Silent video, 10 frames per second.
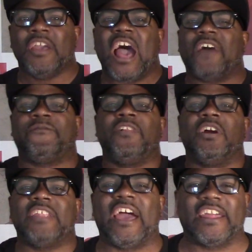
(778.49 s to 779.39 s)
I
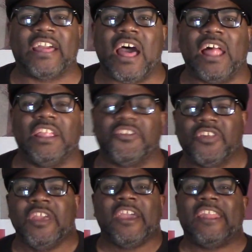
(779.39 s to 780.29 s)
flunked out of college,
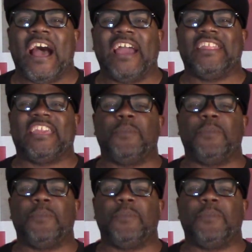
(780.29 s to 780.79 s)
and I had to